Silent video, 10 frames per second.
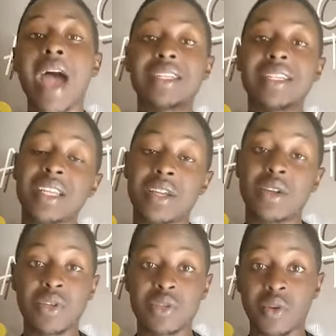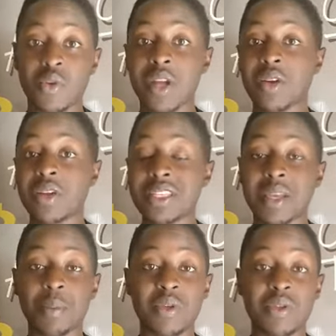until he reached on OneCoin
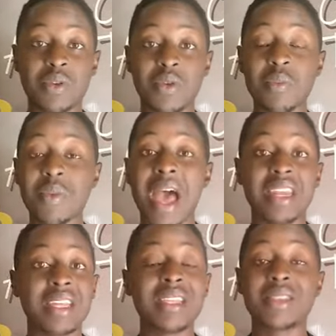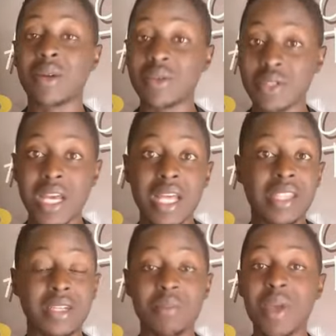support group and he thought
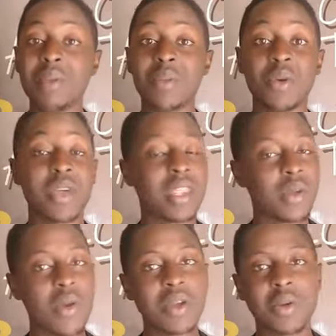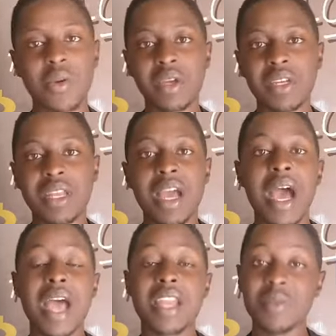that maybe we are the OneCoin
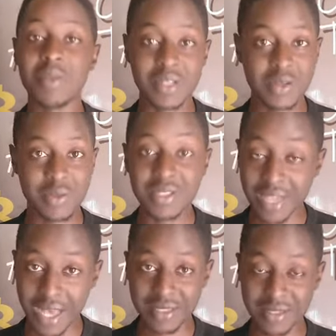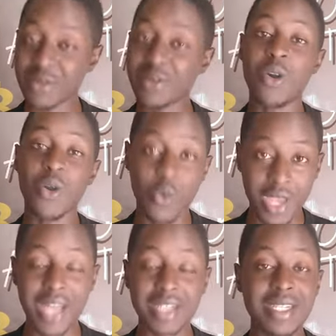administrators no
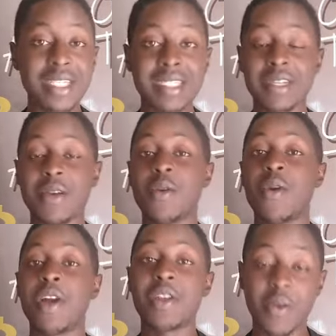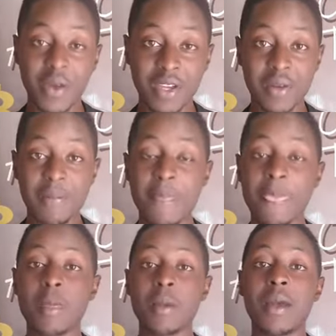we are just OneCoin
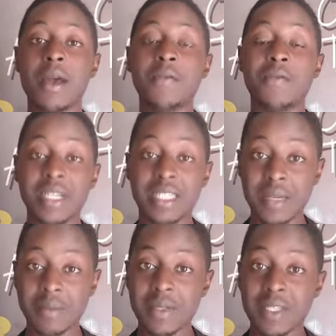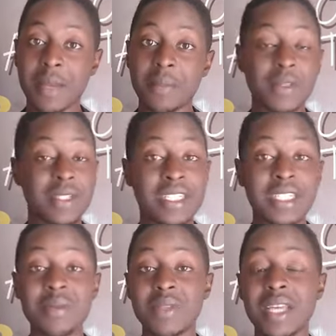victim support
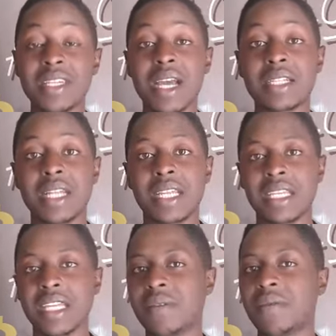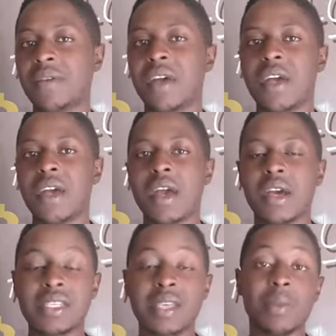team that actually give
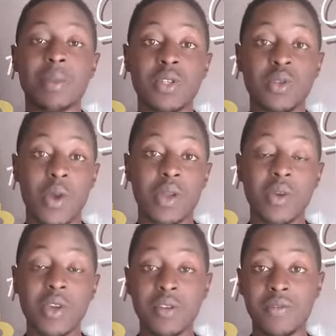support to OneCoin